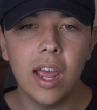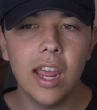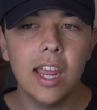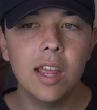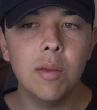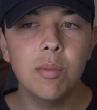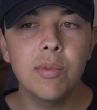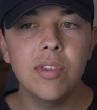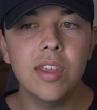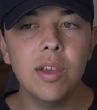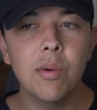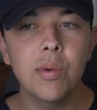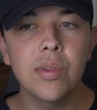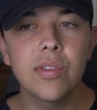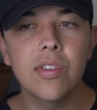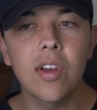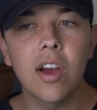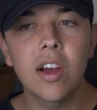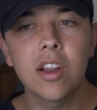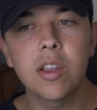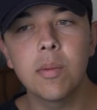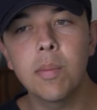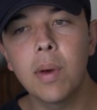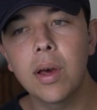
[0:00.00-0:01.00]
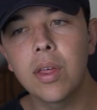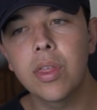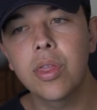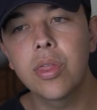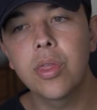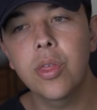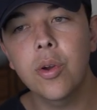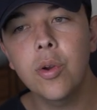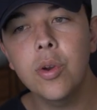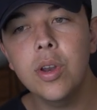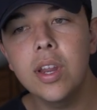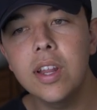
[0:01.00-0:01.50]
AMC was talked
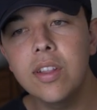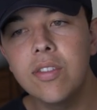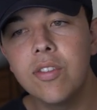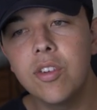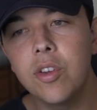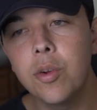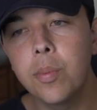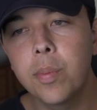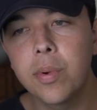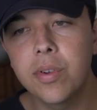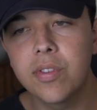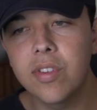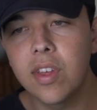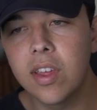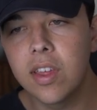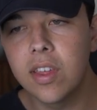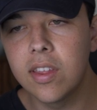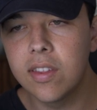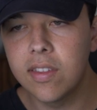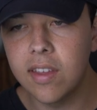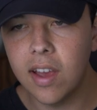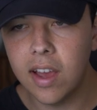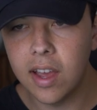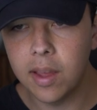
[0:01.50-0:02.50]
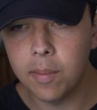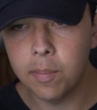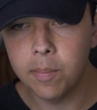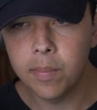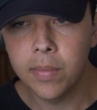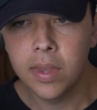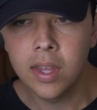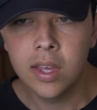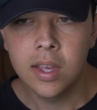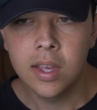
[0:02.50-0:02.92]
about 32% of the time.